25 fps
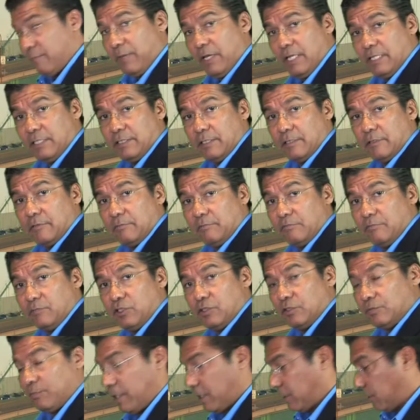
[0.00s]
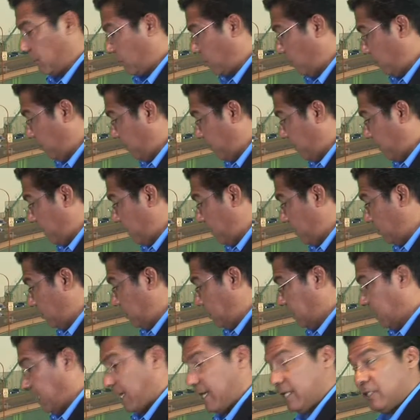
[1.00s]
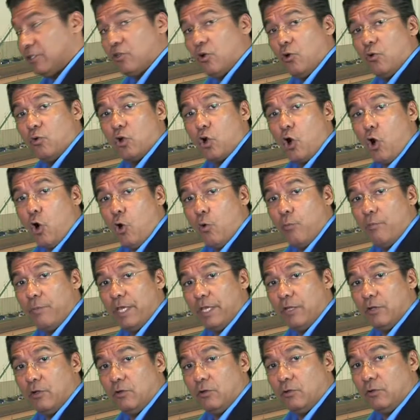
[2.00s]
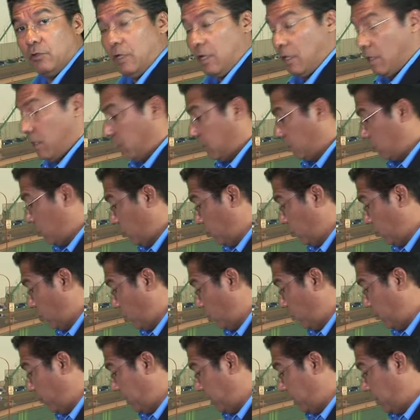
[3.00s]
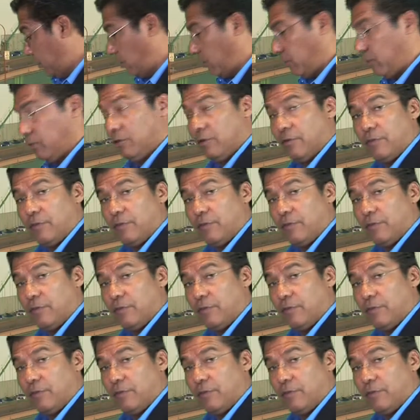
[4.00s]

basic. Just make your own file. Again, don't commingle. Don't commingle